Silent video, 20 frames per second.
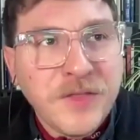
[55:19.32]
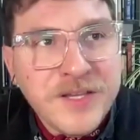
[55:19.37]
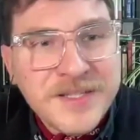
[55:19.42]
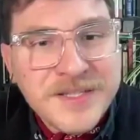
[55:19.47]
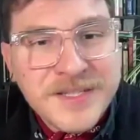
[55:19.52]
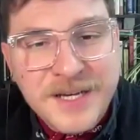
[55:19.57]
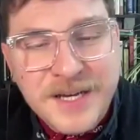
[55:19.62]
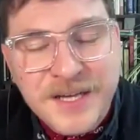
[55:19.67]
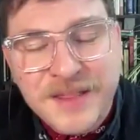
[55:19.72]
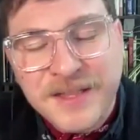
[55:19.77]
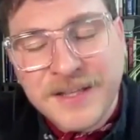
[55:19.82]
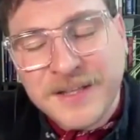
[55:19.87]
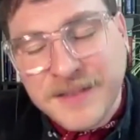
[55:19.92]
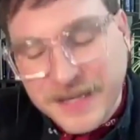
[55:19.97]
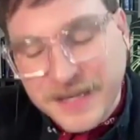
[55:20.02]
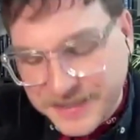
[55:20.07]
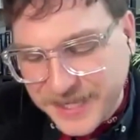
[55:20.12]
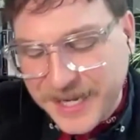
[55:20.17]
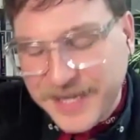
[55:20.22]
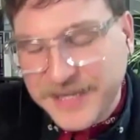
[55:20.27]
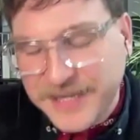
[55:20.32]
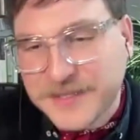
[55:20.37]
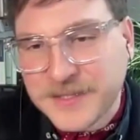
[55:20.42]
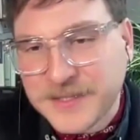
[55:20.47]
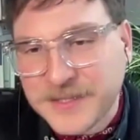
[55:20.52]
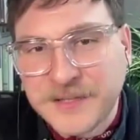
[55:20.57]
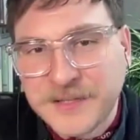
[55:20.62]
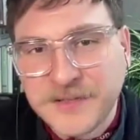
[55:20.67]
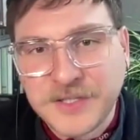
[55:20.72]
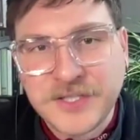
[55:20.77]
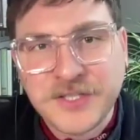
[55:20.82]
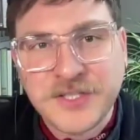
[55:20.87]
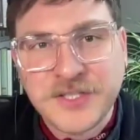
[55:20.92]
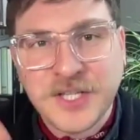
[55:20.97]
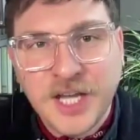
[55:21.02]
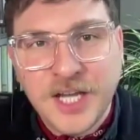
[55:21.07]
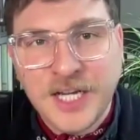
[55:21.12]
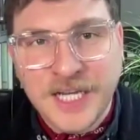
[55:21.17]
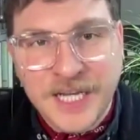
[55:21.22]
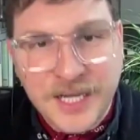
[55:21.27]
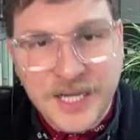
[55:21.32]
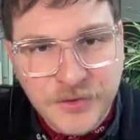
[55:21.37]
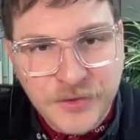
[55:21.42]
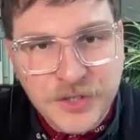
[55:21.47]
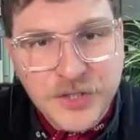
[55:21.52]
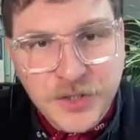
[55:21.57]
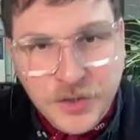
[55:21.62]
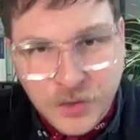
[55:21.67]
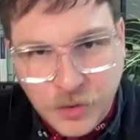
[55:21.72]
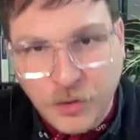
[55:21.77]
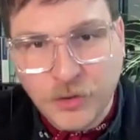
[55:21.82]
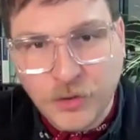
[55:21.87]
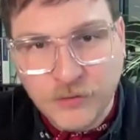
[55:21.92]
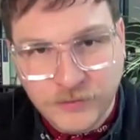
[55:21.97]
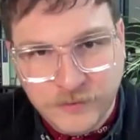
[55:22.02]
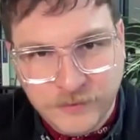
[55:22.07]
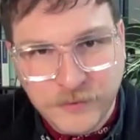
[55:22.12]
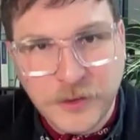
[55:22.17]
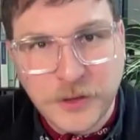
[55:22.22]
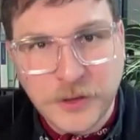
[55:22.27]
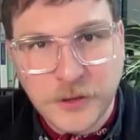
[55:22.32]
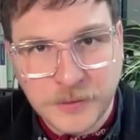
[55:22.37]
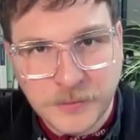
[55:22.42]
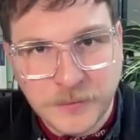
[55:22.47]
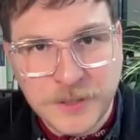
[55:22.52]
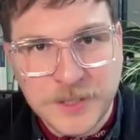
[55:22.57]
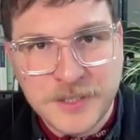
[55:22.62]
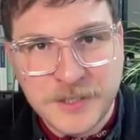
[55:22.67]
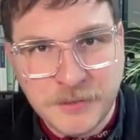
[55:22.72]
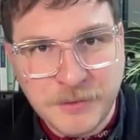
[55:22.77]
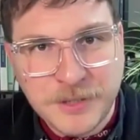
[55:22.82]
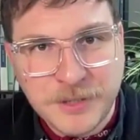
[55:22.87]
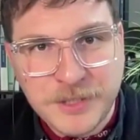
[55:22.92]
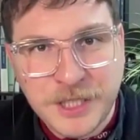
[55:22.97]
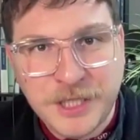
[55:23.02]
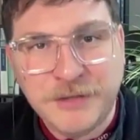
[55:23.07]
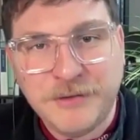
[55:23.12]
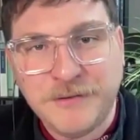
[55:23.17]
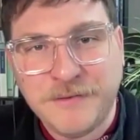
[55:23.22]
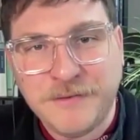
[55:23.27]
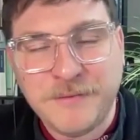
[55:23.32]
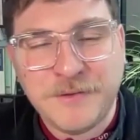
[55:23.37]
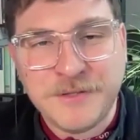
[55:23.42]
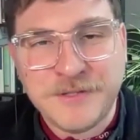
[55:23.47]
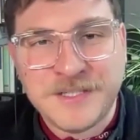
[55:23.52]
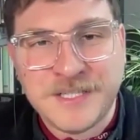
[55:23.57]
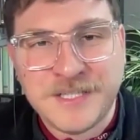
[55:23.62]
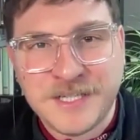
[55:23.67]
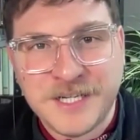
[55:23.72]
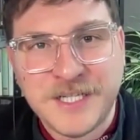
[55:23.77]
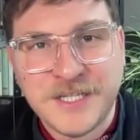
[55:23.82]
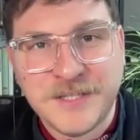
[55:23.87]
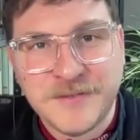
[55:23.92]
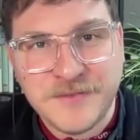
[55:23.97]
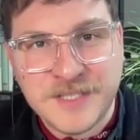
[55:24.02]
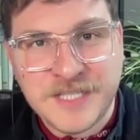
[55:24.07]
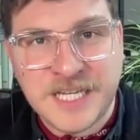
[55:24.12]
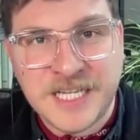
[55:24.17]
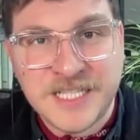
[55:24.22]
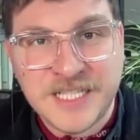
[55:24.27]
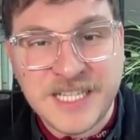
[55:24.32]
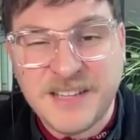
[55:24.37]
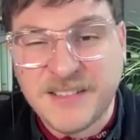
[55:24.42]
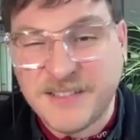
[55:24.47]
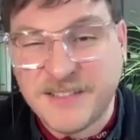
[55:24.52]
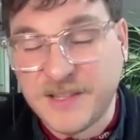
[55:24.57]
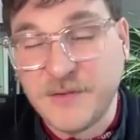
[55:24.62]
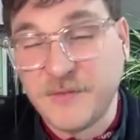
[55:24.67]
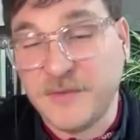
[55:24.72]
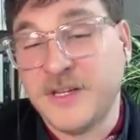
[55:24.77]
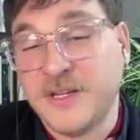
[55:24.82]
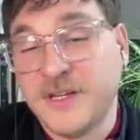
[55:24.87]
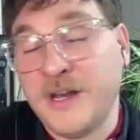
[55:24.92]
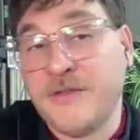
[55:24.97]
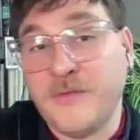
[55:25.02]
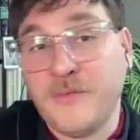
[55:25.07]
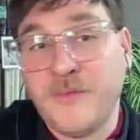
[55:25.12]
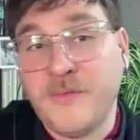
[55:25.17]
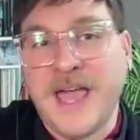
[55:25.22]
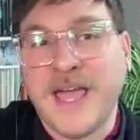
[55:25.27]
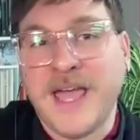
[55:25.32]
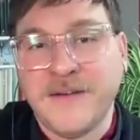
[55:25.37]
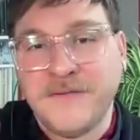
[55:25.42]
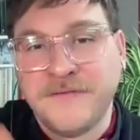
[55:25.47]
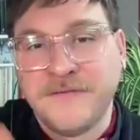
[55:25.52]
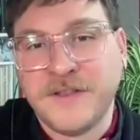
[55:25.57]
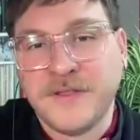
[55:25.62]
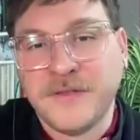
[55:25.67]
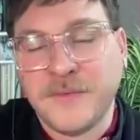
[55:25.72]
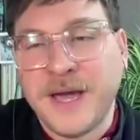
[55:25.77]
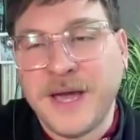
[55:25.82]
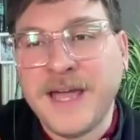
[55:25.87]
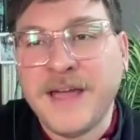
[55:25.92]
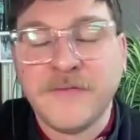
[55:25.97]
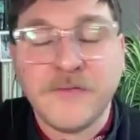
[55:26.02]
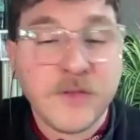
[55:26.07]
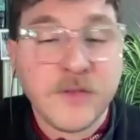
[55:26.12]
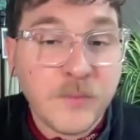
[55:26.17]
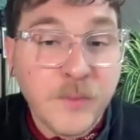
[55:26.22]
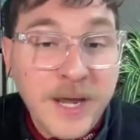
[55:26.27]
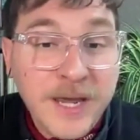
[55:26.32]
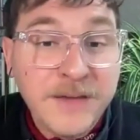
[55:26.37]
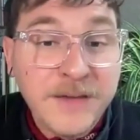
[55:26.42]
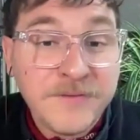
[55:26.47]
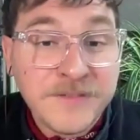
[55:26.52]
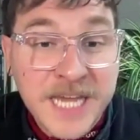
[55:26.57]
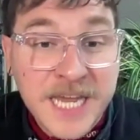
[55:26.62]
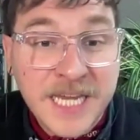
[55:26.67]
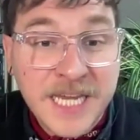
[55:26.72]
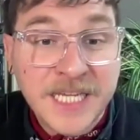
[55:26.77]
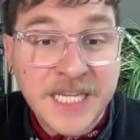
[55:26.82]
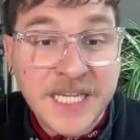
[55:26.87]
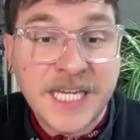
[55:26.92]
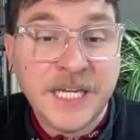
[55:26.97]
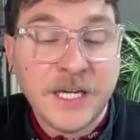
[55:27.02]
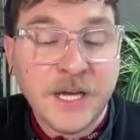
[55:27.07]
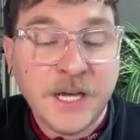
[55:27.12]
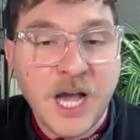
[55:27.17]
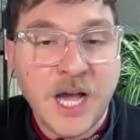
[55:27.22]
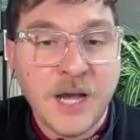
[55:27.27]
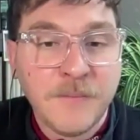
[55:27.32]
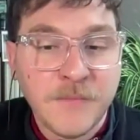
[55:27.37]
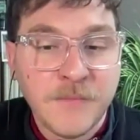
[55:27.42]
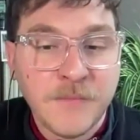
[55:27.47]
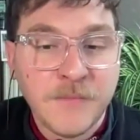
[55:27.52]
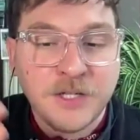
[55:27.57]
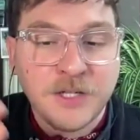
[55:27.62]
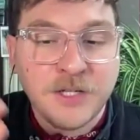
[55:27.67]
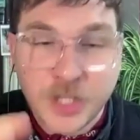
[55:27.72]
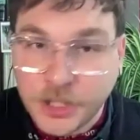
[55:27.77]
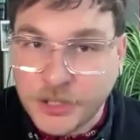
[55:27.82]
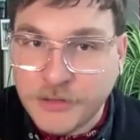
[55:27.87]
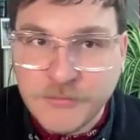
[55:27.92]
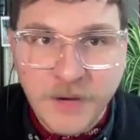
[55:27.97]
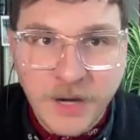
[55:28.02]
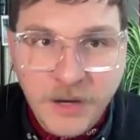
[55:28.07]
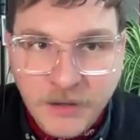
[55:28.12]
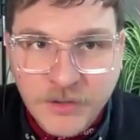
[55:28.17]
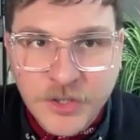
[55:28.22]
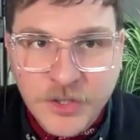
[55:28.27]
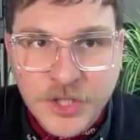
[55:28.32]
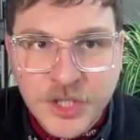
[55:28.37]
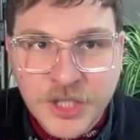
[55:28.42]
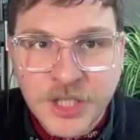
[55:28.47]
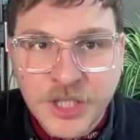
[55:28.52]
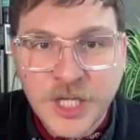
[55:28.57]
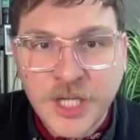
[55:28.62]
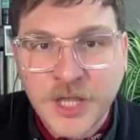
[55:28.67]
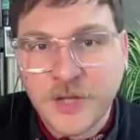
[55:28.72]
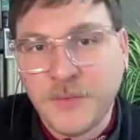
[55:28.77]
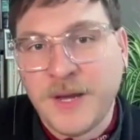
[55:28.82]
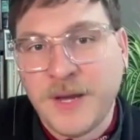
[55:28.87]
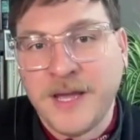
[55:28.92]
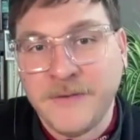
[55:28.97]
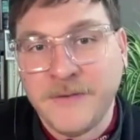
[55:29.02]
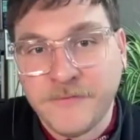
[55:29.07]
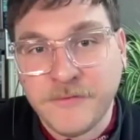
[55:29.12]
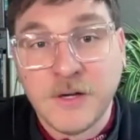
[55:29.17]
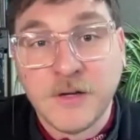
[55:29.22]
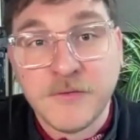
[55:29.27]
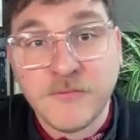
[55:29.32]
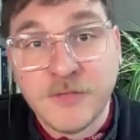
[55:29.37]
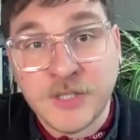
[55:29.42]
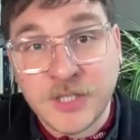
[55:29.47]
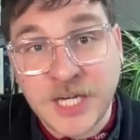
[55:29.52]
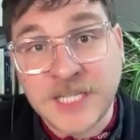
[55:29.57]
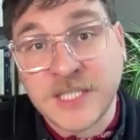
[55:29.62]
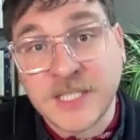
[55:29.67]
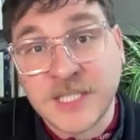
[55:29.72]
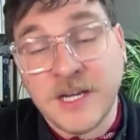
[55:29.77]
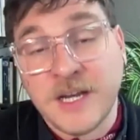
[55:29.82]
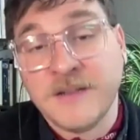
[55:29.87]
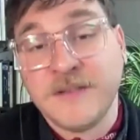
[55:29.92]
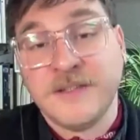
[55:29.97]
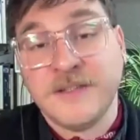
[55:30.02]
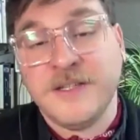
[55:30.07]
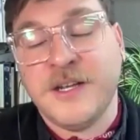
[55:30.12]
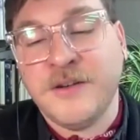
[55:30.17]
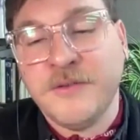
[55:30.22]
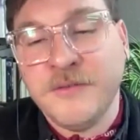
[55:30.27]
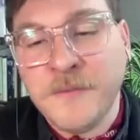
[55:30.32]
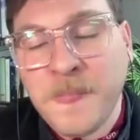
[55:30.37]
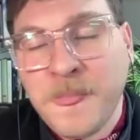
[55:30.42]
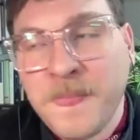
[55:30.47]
there's they say it's the, the surly and the scornful were, were two of the ones that kind of stand out. So the, you know, the way of the way of, the way of taking um, too much, the way of rejecting, uh, you know,